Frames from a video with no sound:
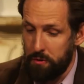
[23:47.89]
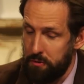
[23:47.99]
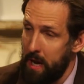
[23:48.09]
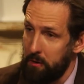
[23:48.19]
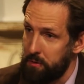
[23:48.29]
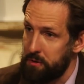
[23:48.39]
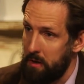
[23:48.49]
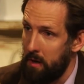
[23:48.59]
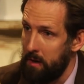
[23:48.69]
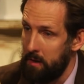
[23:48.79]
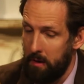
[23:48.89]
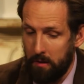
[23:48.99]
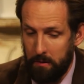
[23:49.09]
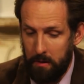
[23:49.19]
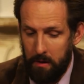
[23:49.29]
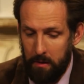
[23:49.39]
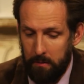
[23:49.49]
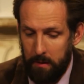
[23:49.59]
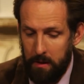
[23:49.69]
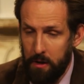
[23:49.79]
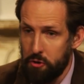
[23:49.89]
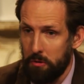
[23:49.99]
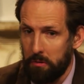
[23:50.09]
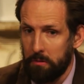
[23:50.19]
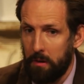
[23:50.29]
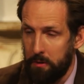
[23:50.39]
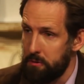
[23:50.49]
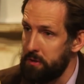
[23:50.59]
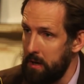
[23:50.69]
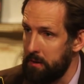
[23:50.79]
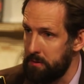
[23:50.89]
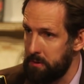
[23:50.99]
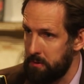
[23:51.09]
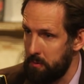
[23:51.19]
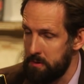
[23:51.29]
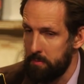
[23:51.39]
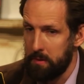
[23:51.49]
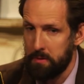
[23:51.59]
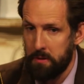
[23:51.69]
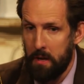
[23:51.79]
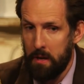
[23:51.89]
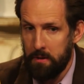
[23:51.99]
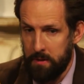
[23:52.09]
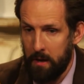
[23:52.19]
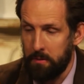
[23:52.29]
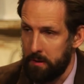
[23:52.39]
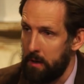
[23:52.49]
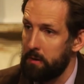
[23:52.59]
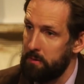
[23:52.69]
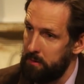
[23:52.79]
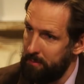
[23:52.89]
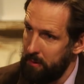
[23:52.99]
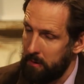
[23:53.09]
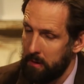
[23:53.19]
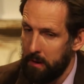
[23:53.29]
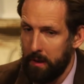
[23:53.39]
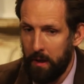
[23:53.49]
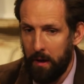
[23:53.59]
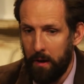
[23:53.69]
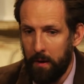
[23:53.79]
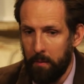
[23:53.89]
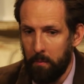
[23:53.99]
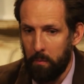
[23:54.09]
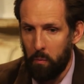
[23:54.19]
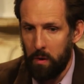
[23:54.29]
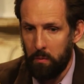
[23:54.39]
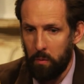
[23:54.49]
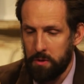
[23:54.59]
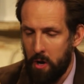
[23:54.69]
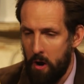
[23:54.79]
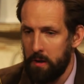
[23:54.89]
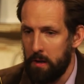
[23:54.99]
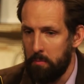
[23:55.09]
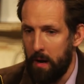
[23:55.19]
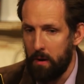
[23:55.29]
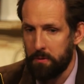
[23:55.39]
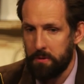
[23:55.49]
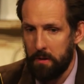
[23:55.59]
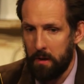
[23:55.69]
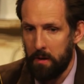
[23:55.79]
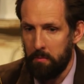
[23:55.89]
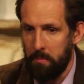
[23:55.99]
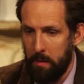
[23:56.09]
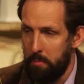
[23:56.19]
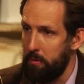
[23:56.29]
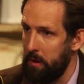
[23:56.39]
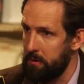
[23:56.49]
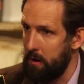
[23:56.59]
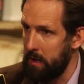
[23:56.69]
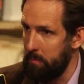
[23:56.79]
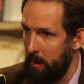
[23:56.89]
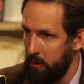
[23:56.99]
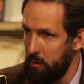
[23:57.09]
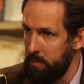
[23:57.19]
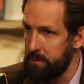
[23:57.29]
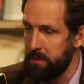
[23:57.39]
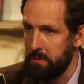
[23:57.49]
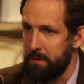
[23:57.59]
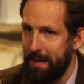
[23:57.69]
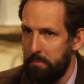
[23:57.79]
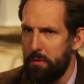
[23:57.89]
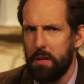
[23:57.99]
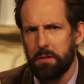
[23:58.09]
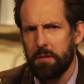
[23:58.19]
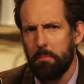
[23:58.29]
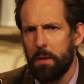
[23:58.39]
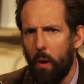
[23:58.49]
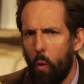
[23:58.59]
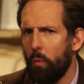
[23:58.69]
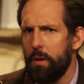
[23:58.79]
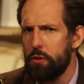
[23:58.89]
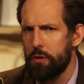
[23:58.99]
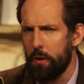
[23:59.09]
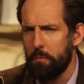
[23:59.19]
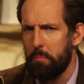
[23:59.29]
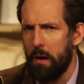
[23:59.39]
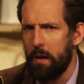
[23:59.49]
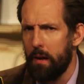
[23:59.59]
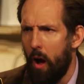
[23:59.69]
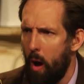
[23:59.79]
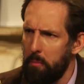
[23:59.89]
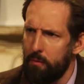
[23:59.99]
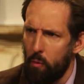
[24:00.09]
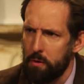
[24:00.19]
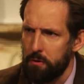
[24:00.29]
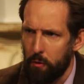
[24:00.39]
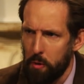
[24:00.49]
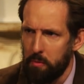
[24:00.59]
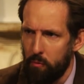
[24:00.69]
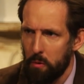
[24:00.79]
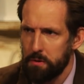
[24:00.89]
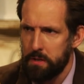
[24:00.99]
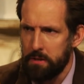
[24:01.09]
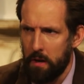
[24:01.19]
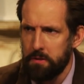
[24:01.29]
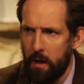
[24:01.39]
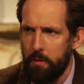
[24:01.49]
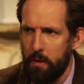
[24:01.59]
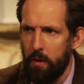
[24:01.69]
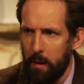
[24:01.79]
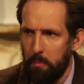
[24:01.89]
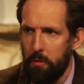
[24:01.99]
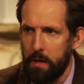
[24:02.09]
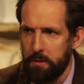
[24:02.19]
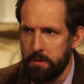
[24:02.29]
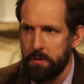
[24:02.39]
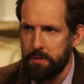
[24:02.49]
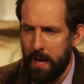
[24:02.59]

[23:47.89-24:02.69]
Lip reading: is Decker's initial understanding of the situation, because Decker, the character in the book, when talking about empathy and talking about humans, says that empathy is something only shared by omnivores and herbivores. He does not think that empathy exists